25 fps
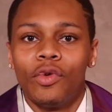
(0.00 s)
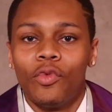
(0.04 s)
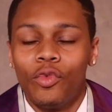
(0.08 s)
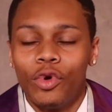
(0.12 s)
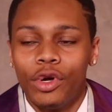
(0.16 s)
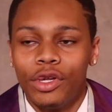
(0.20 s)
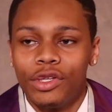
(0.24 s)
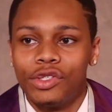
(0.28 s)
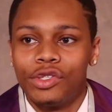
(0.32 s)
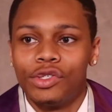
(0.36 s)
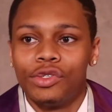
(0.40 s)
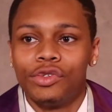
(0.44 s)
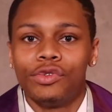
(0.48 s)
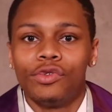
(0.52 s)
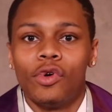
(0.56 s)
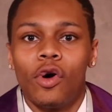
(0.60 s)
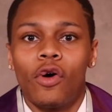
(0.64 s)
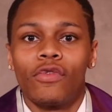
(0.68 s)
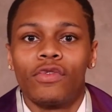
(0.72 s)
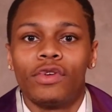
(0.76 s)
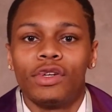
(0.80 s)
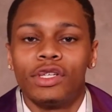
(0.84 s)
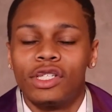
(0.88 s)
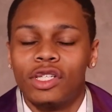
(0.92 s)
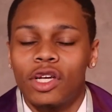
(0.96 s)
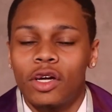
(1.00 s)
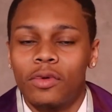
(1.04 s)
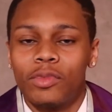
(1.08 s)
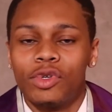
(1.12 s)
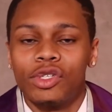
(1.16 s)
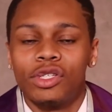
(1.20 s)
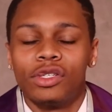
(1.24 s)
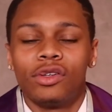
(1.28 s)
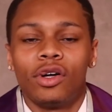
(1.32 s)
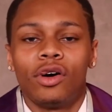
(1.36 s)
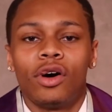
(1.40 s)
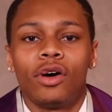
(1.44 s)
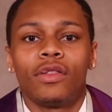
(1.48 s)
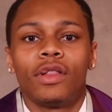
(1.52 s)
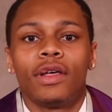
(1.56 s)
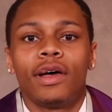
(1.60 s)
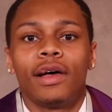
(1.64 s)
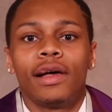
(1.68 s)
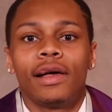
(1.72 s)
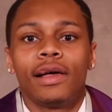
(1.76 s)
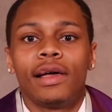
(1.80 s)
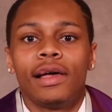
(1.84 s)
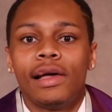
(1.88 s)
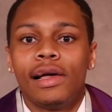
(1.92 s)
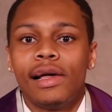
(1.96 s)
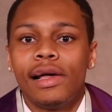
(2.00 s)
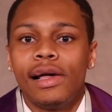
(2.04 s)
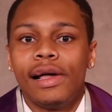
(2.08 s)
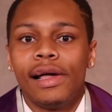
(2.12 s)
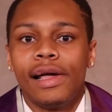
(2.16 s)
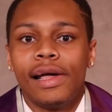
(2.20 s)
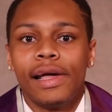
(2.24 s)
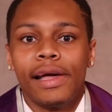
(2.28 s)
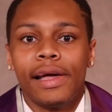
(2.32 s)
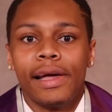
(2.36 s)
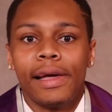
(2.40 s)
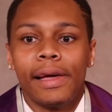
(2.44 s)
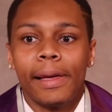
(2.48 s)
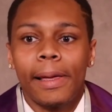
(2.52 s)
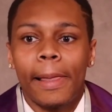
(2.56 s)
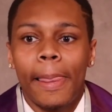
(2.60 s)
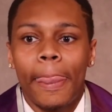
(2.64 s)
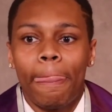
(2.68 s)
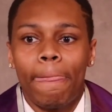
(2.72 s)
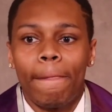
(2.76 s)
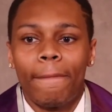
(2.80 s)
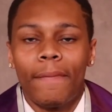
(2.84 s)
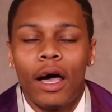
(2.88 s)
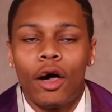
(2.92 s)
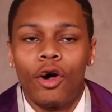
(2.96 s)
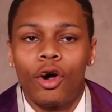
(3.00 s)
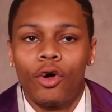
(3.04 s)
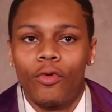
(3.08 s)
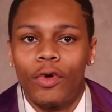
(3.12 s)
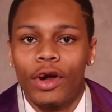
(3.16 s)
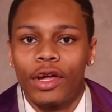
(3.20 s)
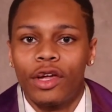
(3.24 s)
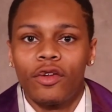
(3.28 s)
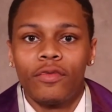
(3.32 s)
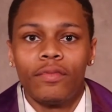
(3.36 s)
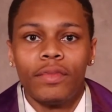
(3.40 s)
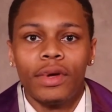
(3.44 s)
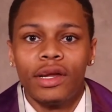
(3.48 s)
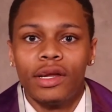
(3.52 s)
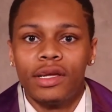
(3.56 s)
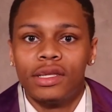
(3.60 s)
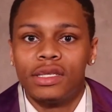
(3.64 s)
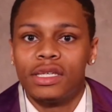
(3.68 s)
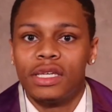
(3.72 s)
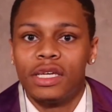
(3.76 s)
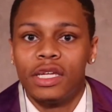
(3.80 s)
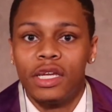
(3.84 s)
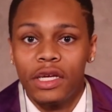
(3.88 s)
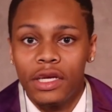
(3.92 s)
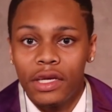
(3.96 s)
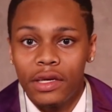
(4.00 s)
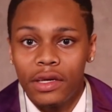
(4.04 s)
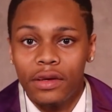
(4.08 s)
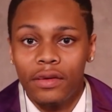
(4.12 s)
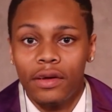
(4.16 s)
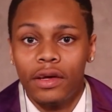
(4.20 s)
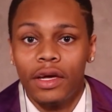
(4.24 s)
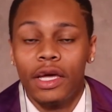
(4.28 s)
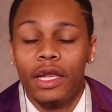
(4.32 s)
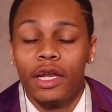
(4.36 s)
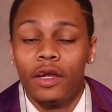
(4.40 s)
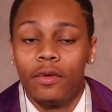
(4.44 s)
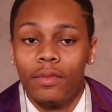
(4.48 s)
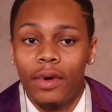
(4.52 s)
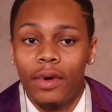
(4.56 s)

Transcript: went to over the summers and all that. And I would recommend it to any